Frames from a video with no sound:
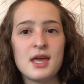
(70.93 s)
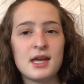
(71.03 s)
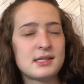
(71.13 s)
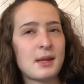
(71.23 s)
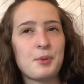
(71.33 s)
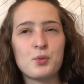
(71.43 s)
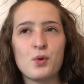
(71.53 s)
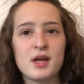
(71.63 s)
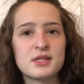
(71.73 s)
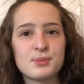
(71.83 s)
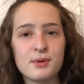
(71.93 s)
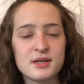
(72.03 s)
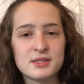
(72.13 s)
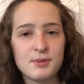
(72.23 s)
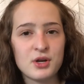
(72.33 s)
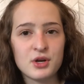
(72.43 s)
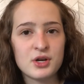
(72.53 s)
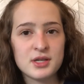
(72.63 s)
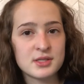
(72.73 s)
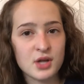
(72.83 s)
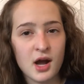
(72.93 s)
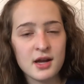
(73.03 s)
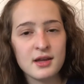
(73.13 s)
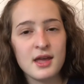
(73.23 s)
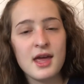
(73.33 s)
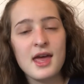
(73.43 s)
except once where a speaker couldn't talk.